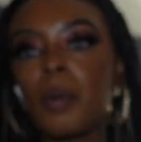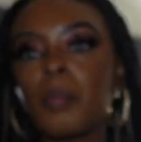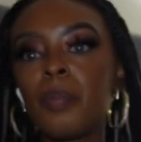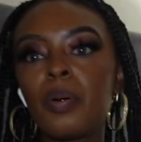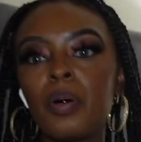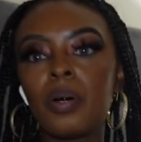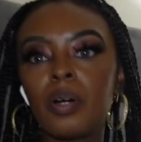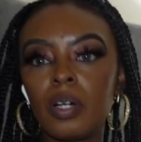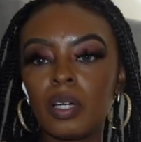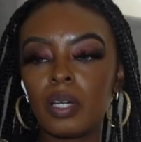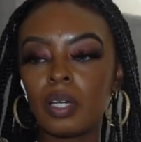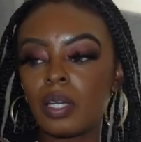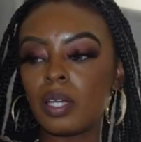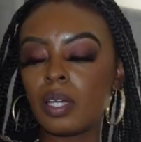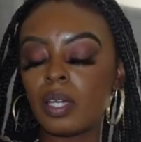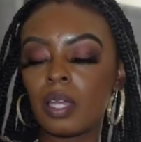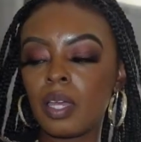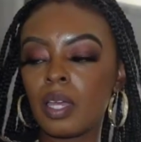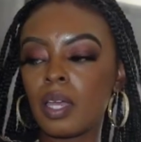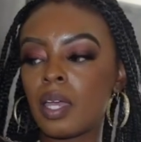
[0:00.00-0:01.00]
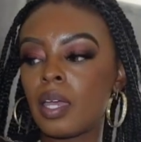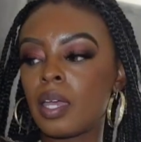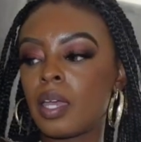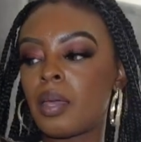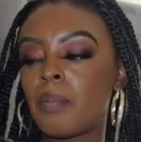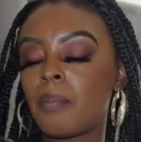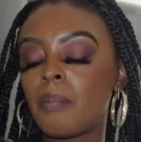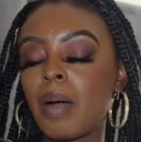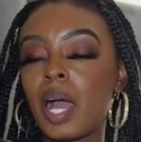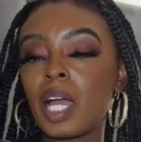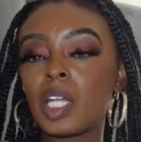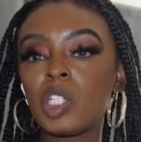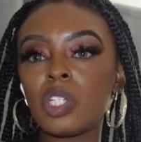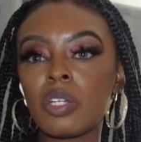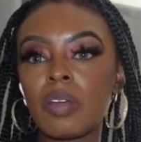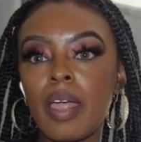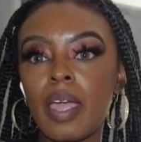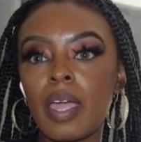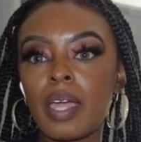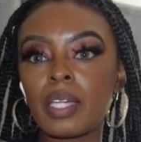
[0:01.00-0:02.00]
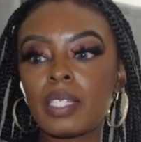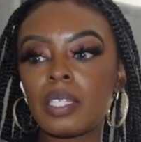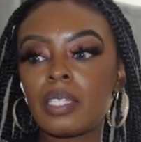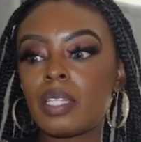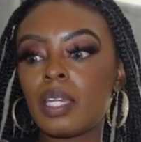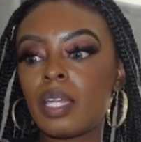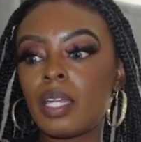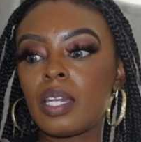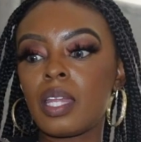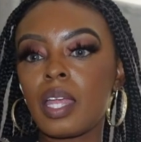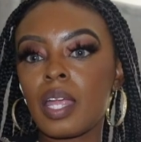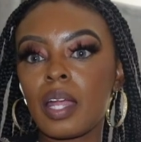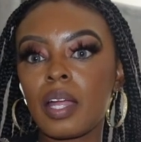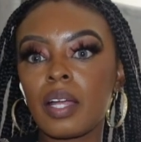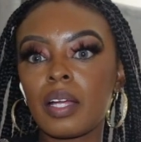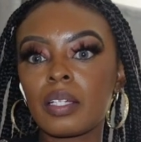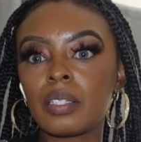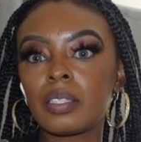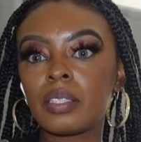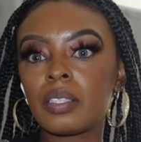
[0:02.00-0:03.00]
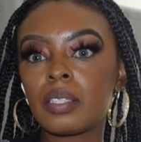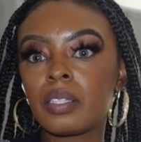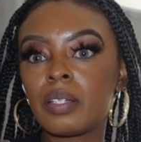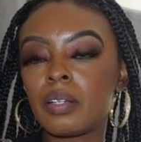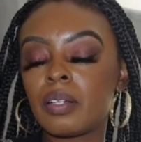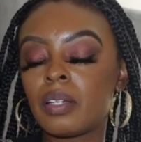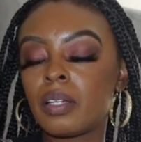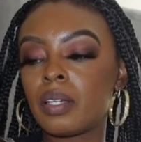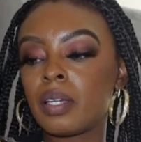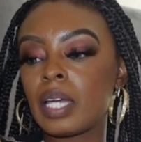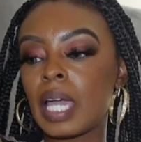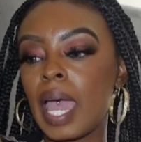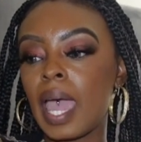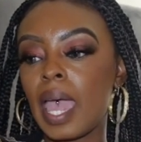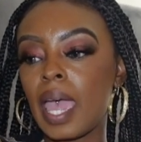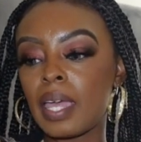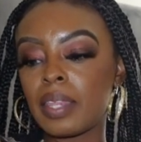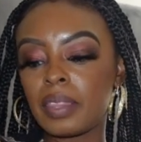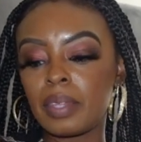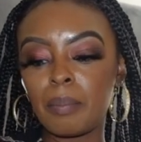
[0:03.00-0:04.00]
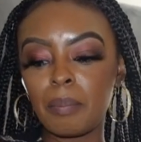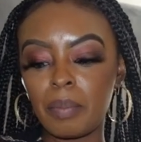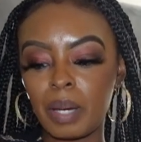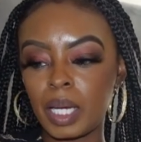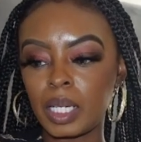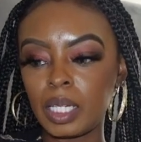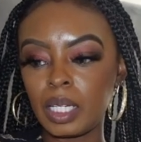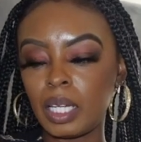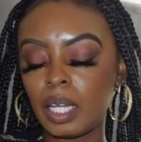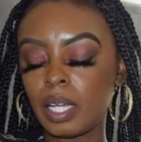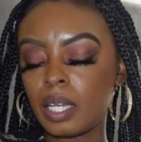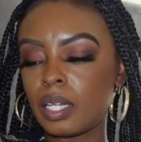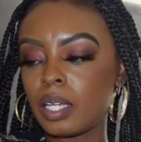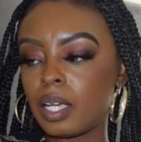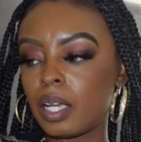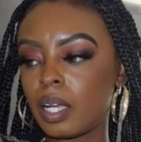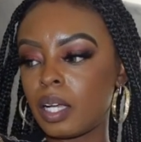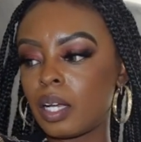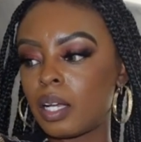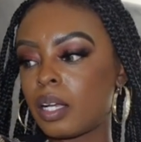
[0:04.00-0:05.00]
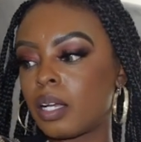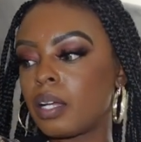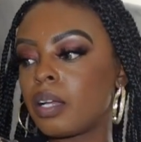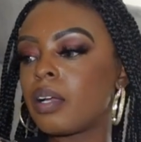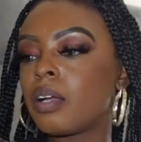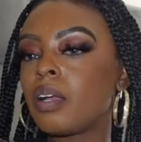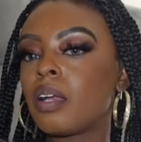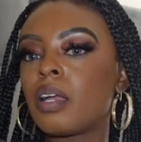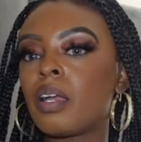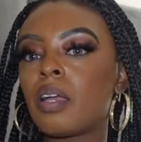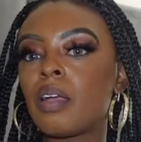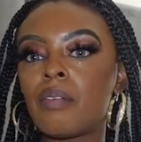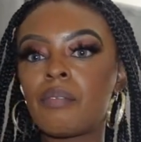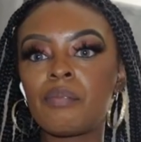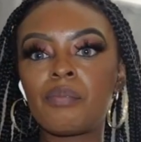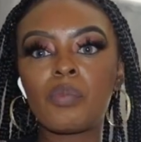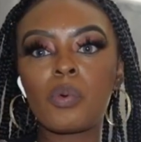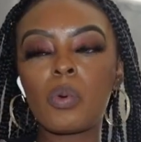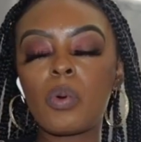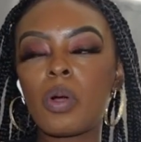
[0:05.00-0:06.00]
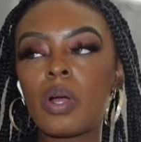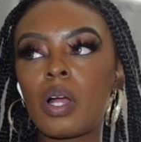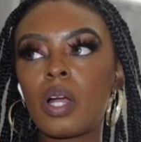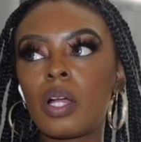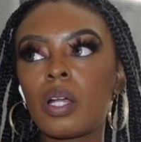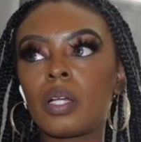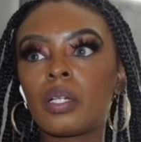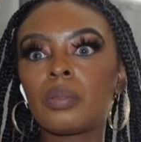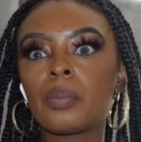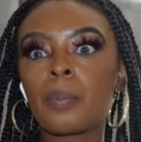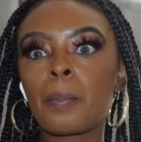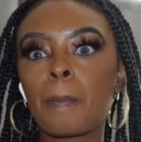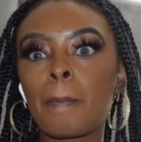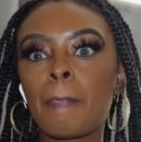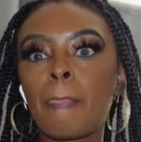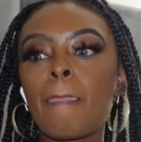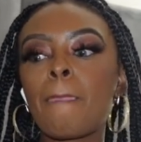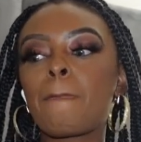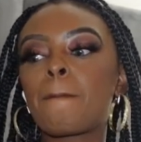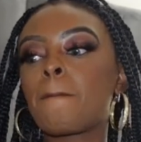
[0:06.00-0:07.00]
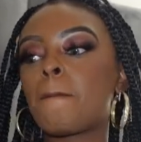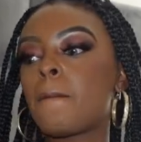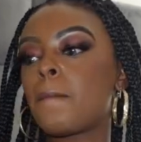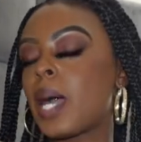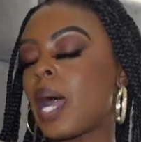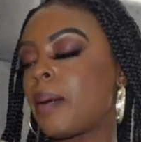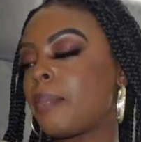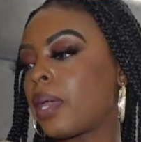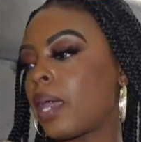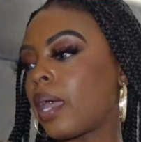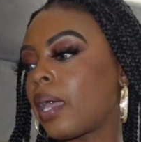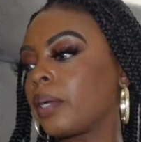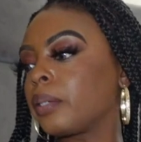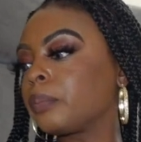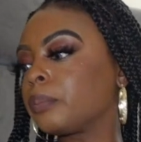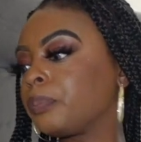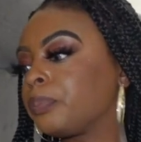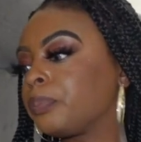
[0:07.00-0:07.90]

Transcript: gonna put my dress in there. And the money in there for my bae.